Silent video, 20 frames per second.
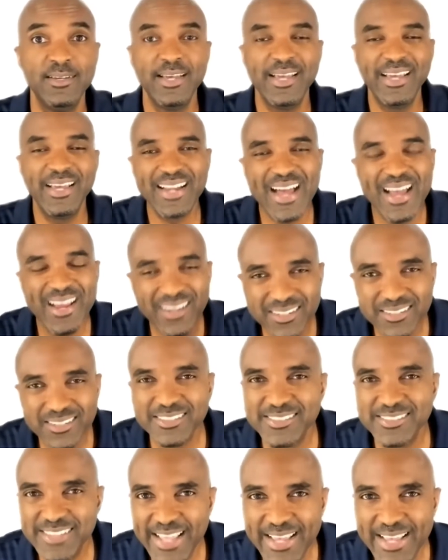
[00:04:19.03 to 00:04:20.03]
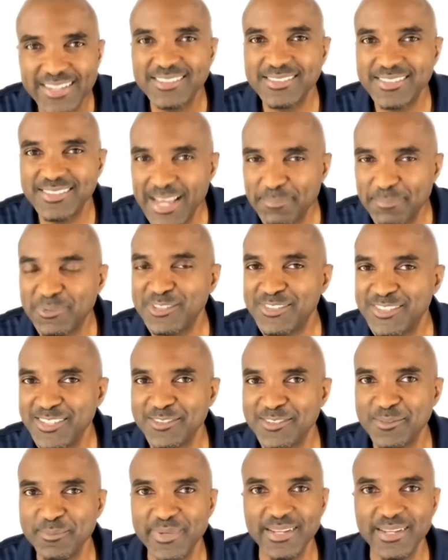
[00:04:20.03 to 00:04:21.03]
And I understand the
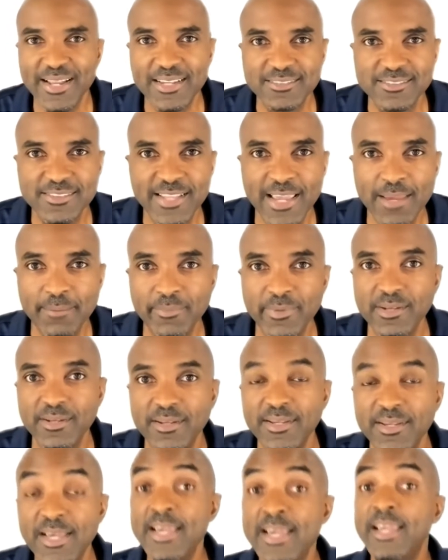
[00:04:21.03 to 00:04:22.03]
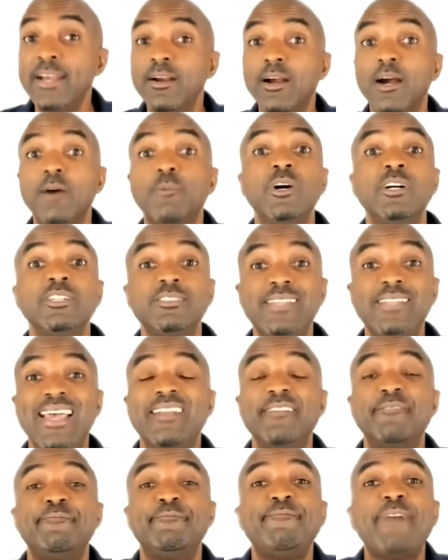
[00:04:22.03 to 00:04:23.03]
skepticism in that statement. Here I was
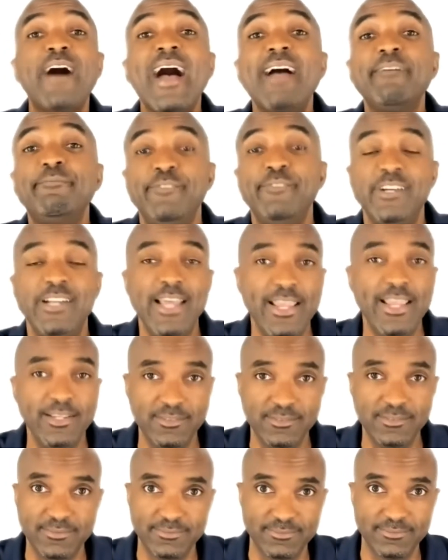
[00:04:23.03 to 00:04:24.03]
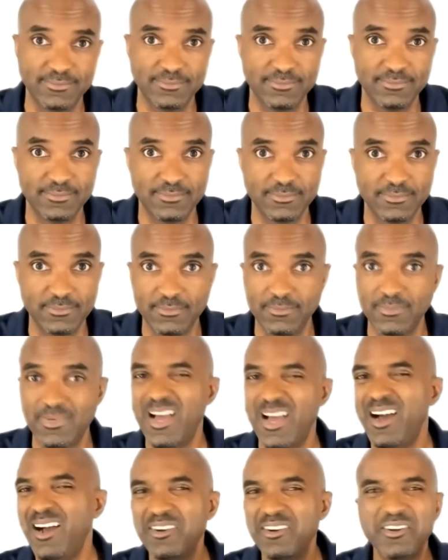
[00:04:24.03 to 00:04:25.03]
standing 5'8",
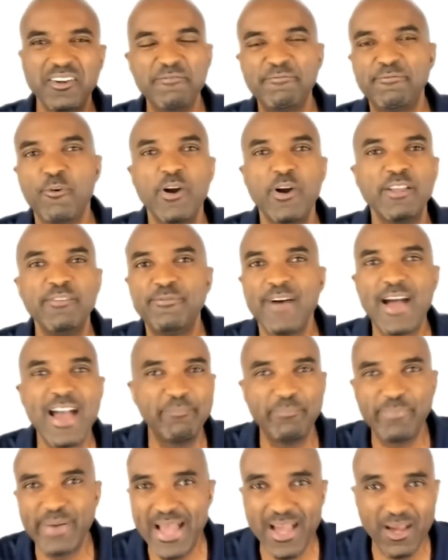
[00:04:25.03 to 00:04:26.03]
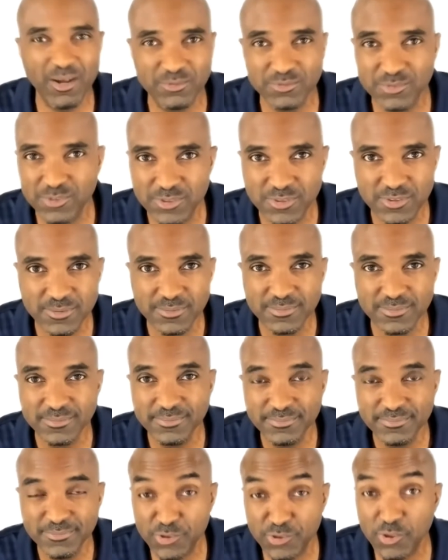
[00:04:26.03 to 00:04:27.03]
145 pounds,
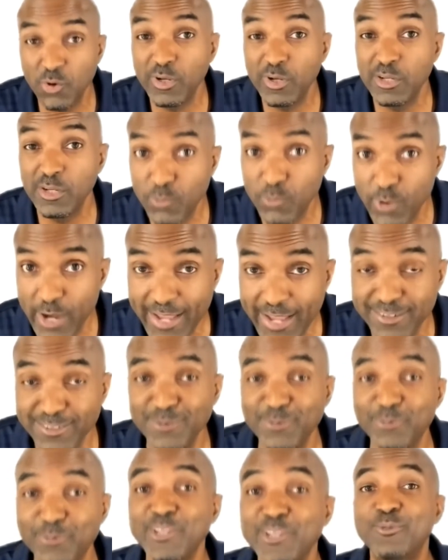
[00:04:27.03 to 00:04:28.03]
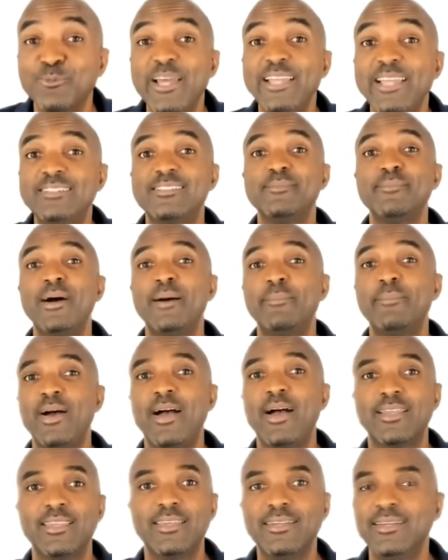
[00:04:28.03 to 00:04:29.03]
soaking wet with weights in my
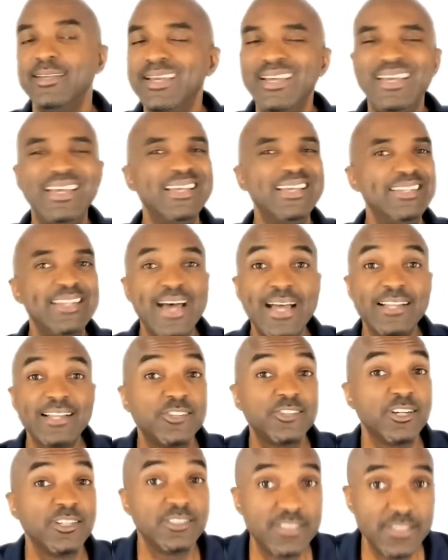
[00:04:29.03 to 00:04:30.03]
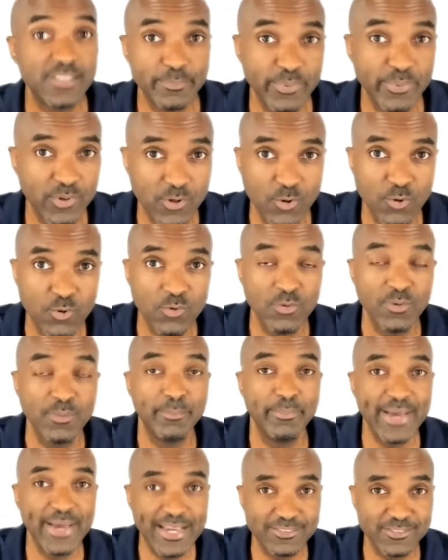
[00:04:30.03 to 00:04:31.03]
pocket. Not your typical
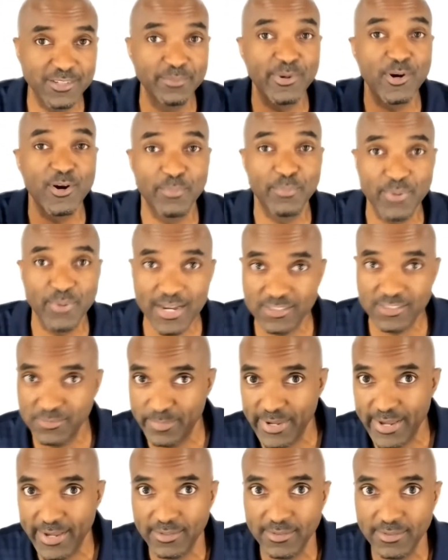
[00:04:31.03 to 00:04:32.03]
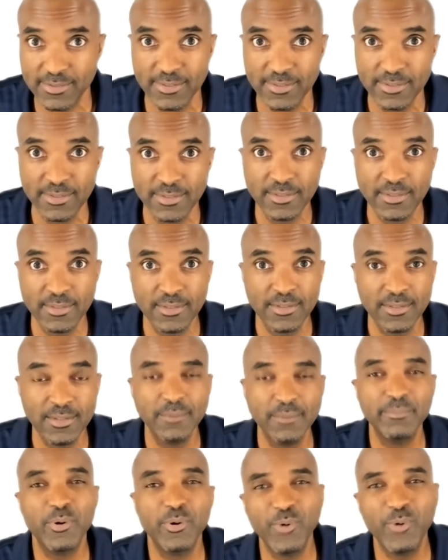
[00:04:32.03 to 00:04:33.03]
basketball prospect.
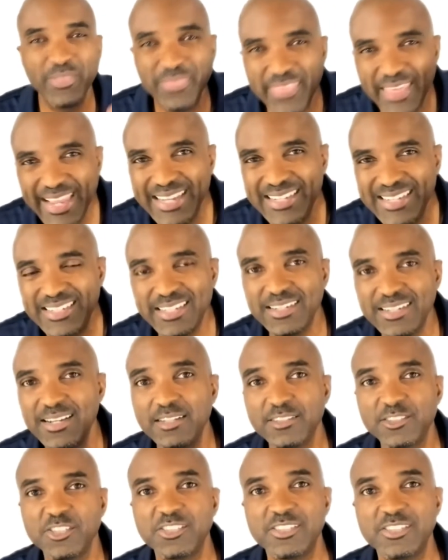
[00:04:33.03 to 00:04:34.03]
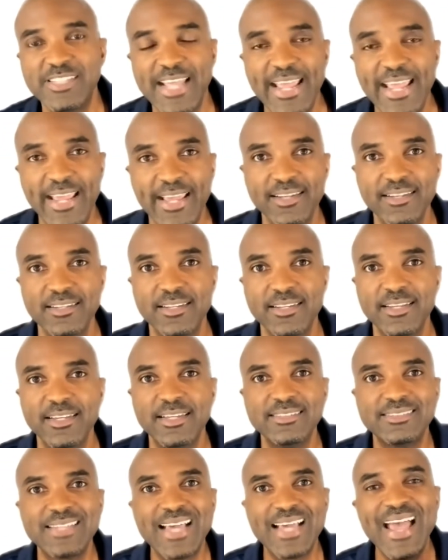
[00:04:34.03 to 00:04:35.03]
But what they didn't understand
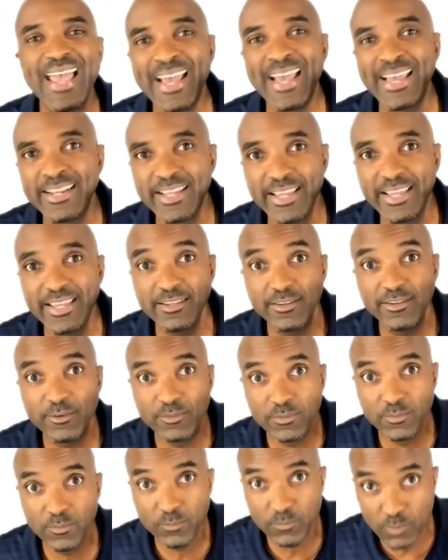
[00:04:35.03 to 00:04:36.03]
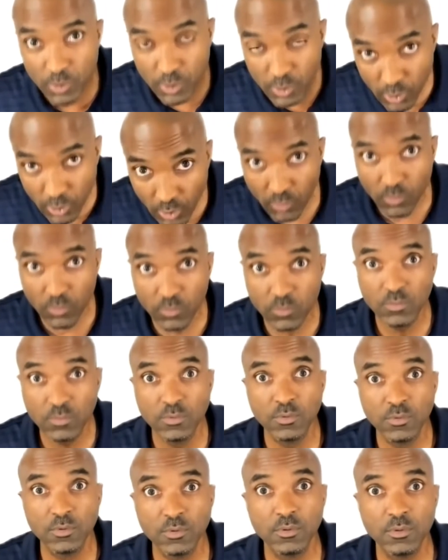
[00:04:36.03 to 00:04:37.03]
is I had a goal,
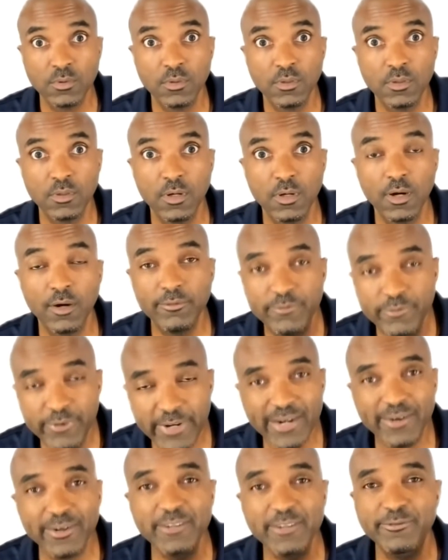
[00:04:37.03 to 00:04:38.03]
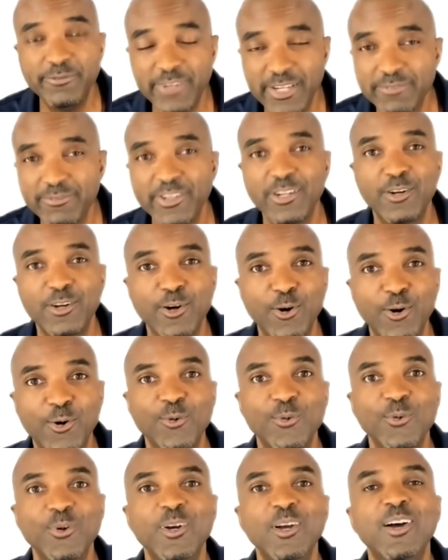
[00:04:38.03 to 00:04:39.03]
a very vivid
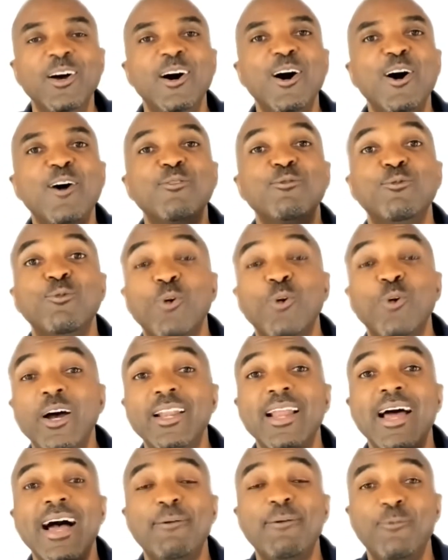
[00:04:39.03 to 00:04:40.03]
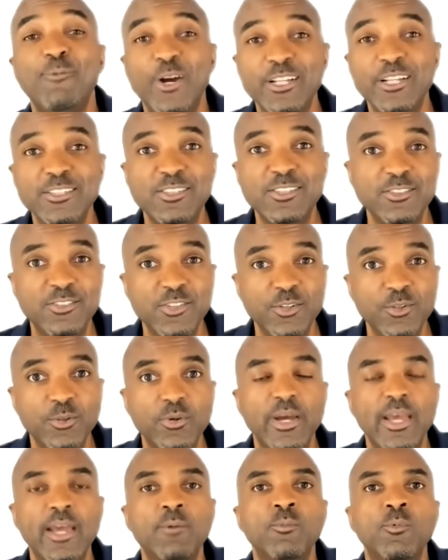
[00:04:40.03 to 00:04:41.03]
goal of what I wanted to
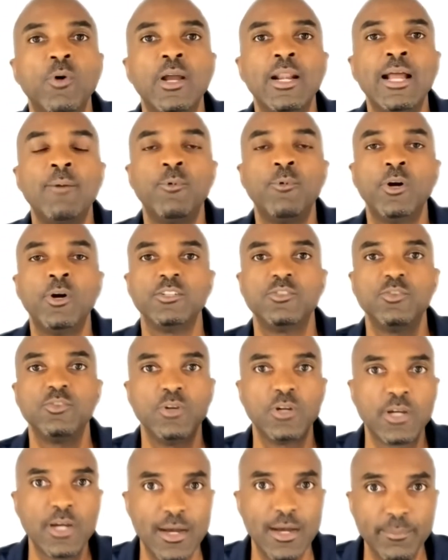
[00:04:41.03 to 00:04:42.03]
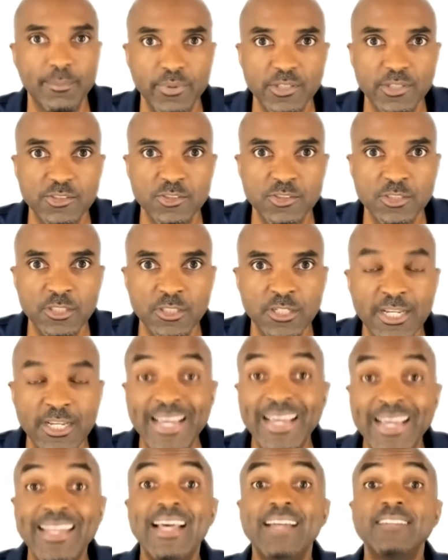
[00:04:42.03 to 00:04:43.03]
do and what I wanted to accomplish.
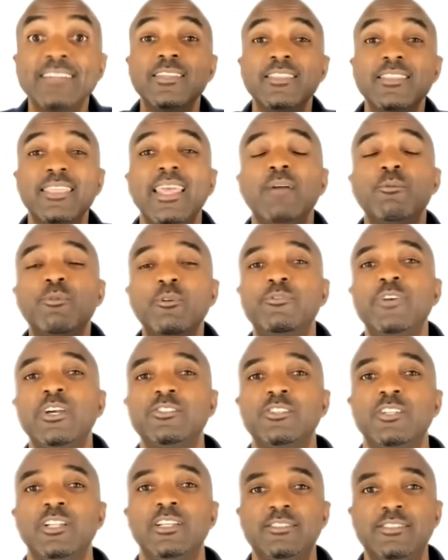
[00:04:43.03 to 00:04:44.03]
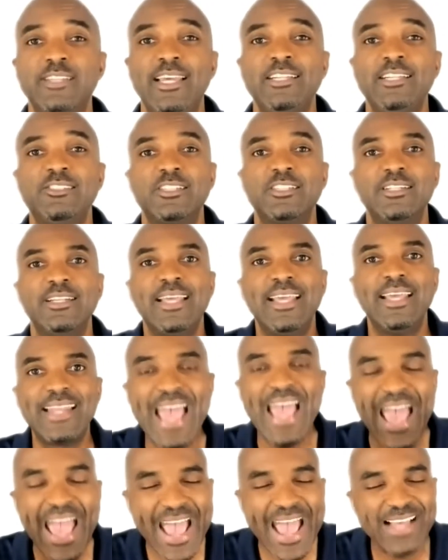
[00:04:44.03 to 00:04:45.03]
And that's the thing with visualization. It
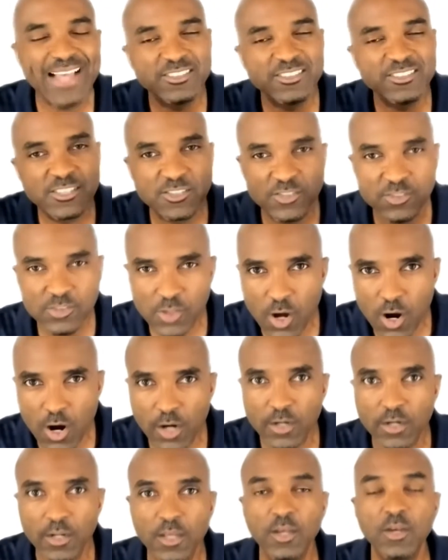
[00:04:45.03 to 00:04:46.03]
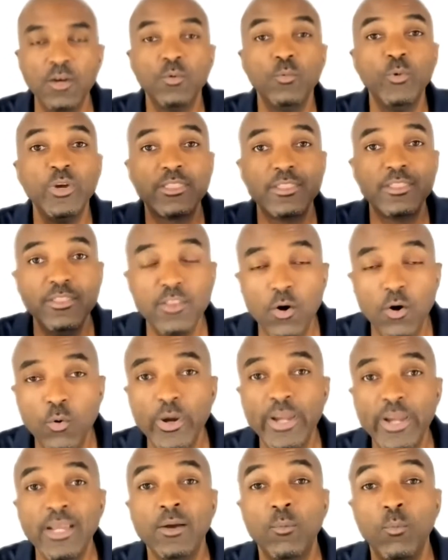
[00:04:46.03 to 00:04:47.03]
has to start with
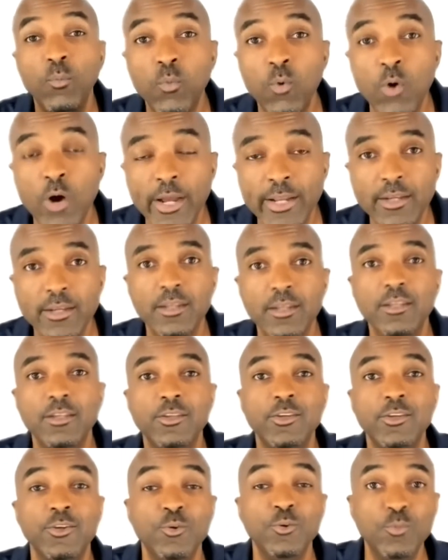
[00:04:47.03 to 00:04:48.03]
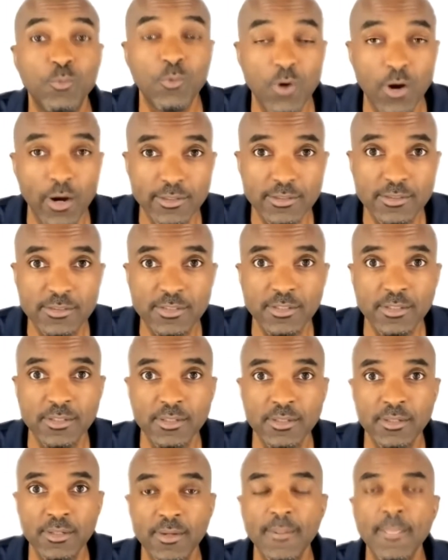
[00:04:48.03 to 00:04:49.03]
knowing what you want.
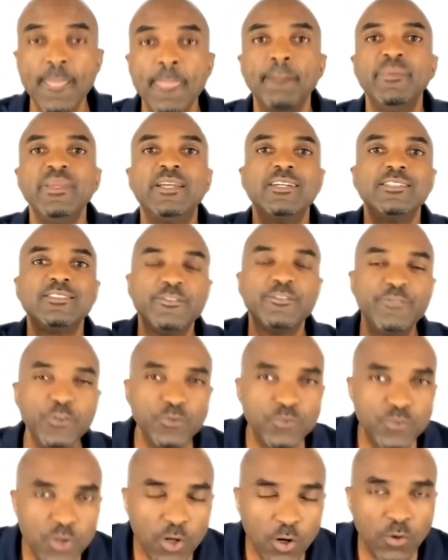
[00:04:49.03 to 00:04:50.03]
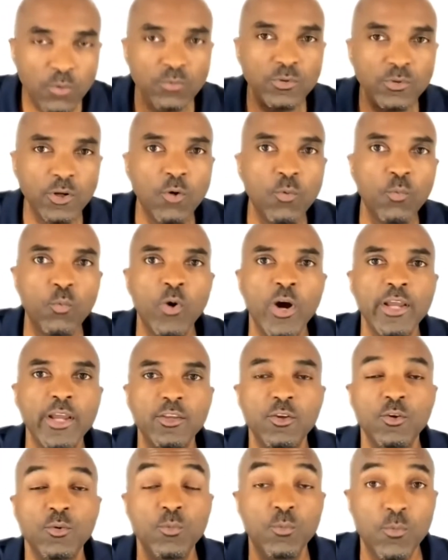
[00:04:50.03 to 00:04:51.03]
Because if you don't know what
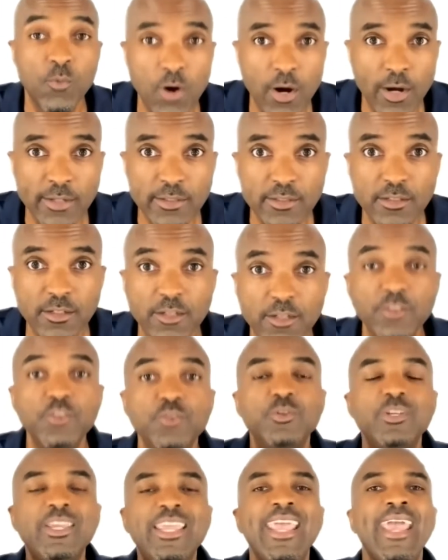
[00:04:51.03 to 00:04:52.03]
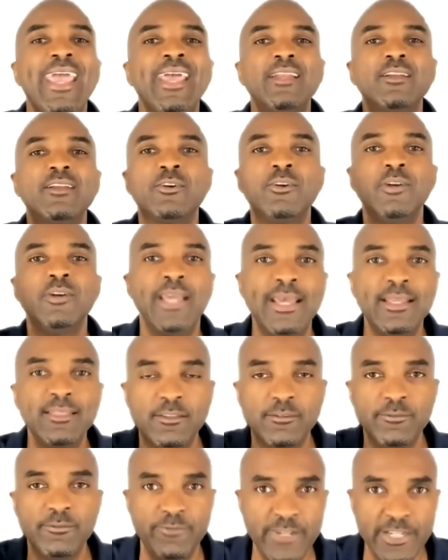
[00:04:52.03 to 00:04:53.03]
you want, you can't create
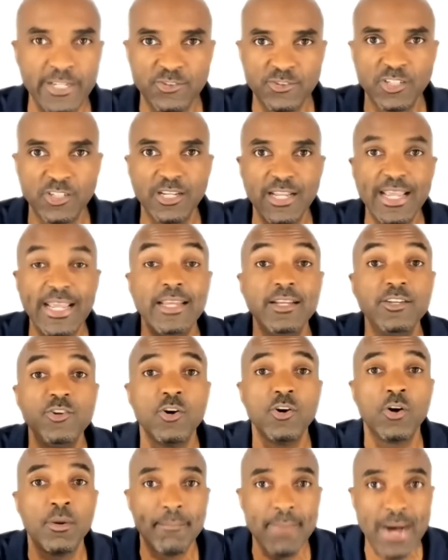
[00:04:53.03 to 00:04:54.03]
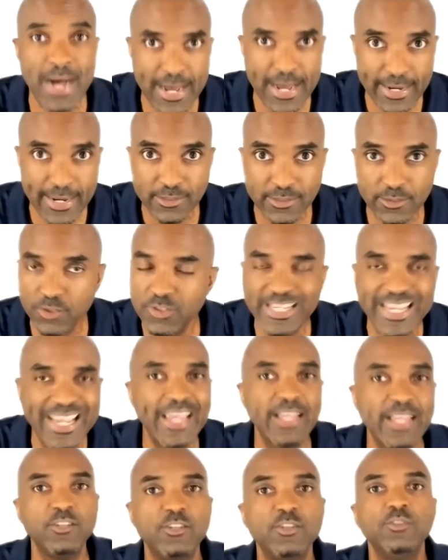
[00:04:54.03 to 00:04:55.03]
the vision in your mind. You
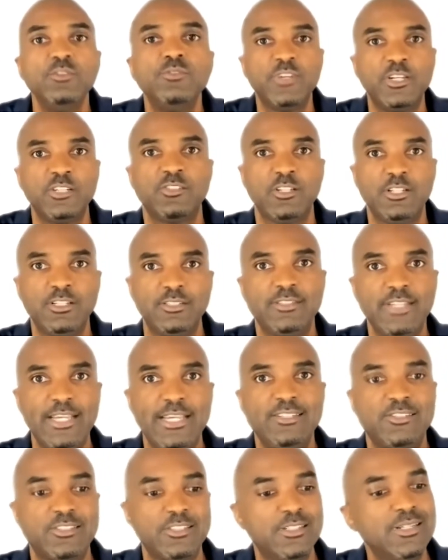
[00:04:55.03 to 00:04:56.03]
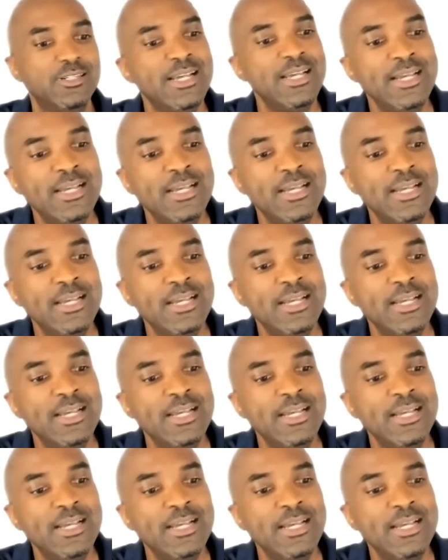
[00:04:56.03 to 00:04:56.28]
can't use visualization